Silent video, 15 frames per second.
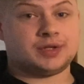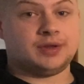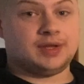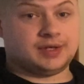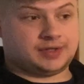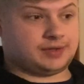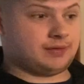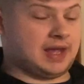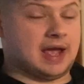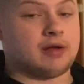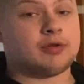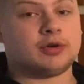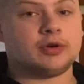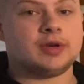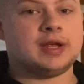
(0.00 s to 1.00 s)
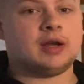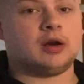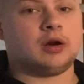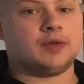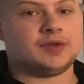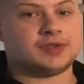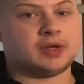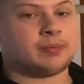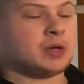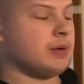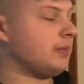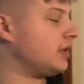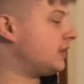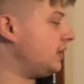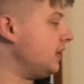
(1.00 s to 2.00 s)
this calendar year, this
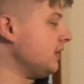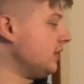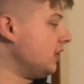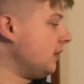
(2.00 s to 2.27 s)
upcoming season,